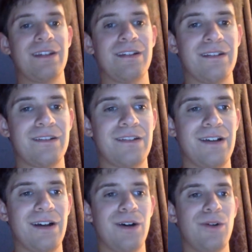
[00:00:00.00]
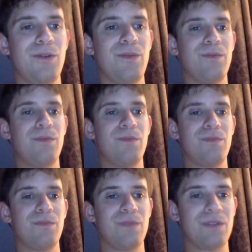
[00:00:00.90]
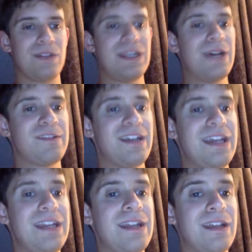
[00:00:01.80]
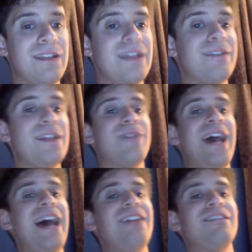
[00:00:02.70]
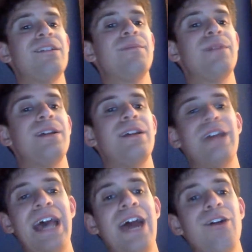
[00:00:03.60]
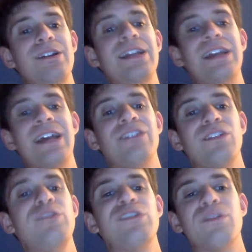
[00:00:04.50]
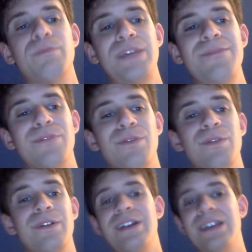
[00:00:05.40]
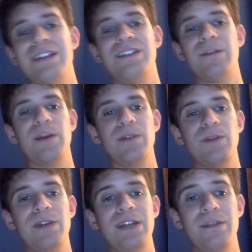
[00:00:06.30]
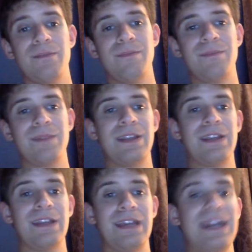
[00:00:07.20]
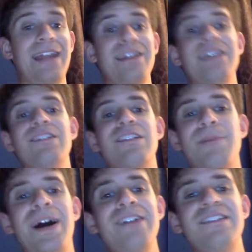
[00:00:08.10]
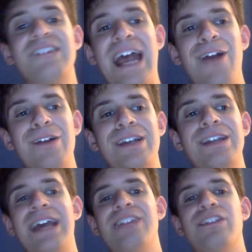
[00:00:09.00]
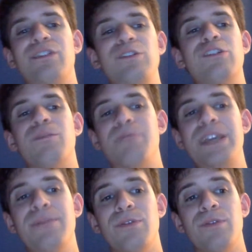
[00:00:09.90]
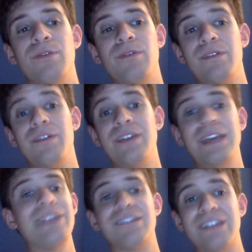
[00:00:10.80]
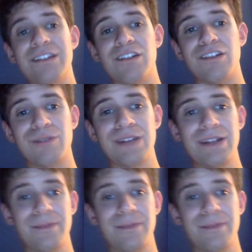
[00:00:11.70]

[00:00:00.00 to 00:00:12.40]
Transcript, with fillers: So he kept saying that they've had some arrogant and delusional people in W W E. And that he despises arrogant and delusional people in this industry.